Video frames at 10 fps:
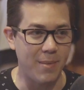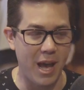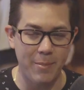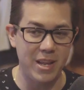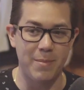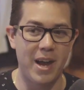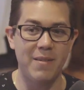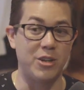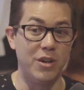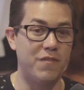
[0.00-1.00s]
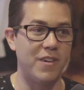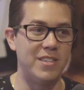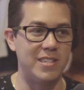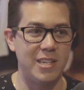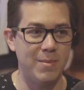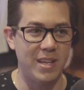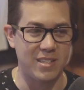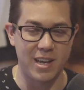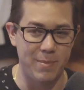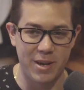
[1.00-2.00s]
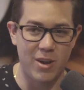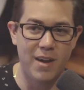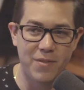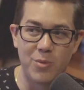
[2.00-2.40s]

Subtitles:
How many of my good friends and teammates got a better offer